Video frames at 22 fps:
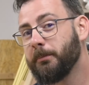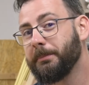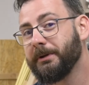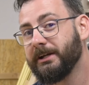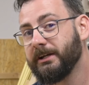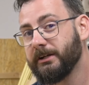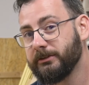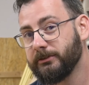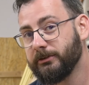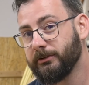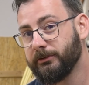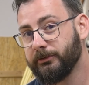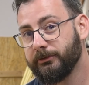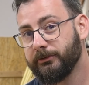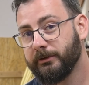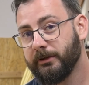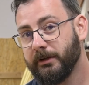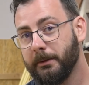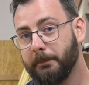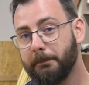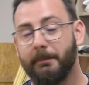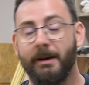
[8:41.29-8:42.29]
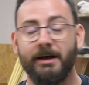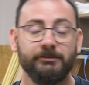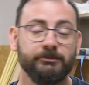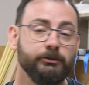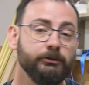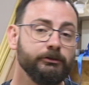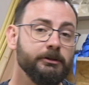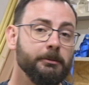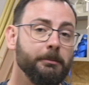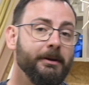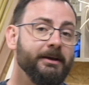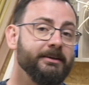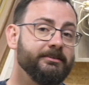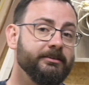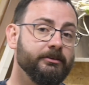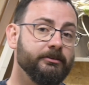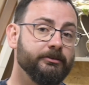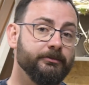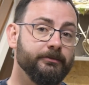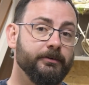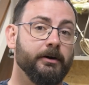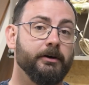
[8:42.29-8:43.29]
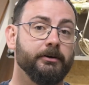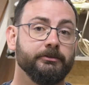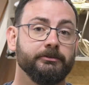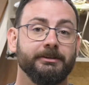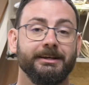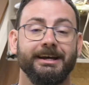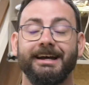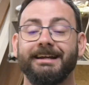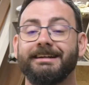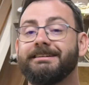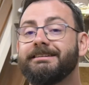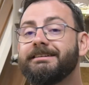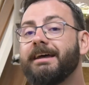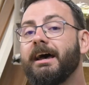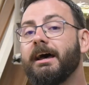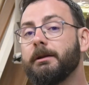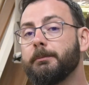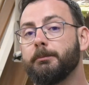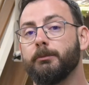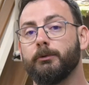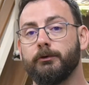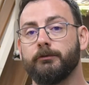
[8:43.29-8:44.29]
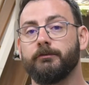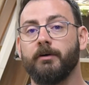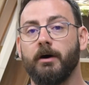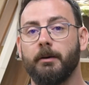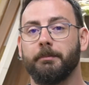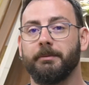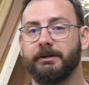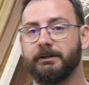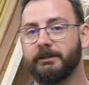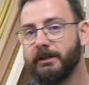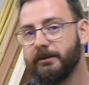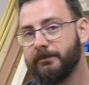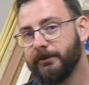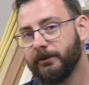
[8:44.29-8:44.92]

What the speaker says: for beginners. Master the basics first and then move up in